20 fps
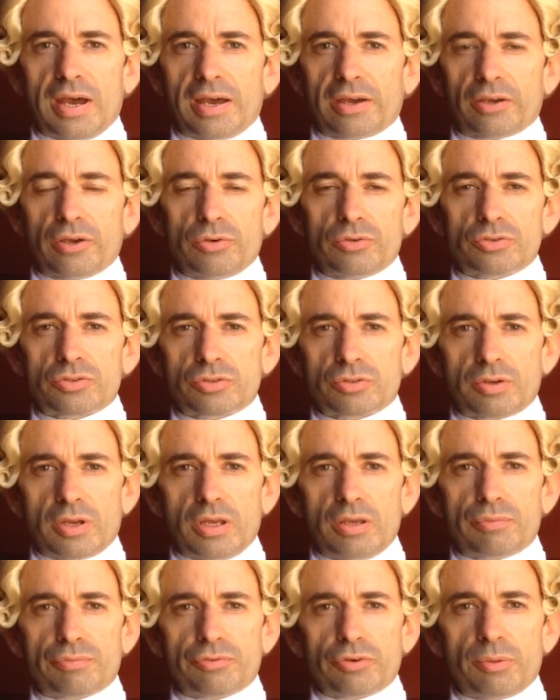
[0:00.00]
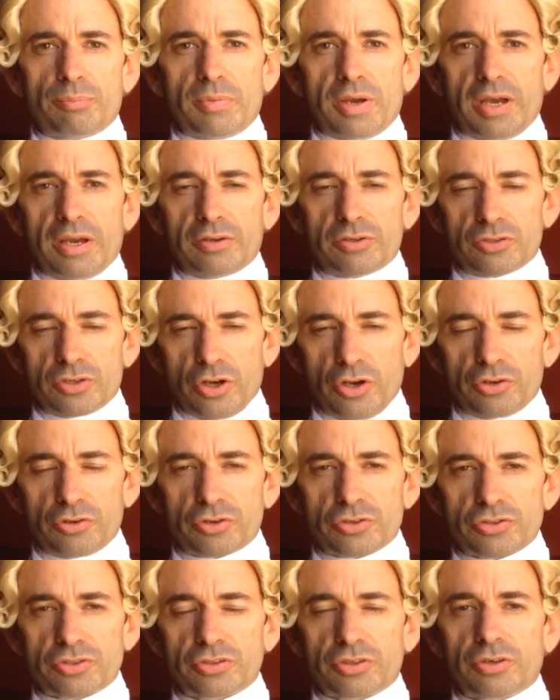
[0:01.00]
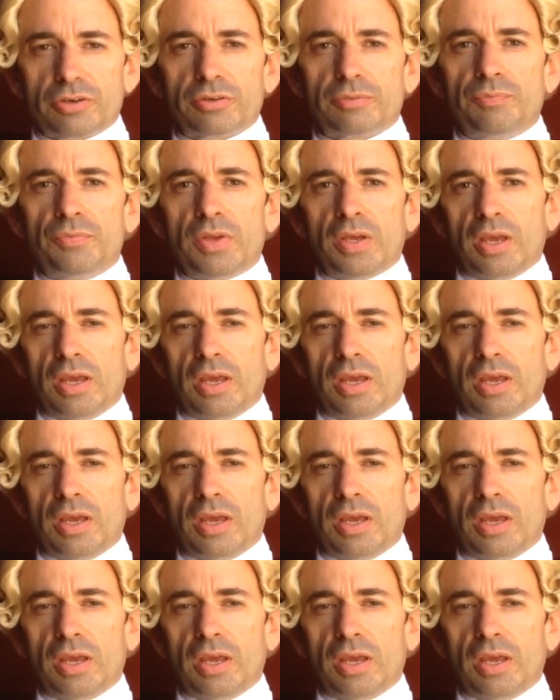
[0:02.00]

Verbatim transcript: I go straight from my undershirt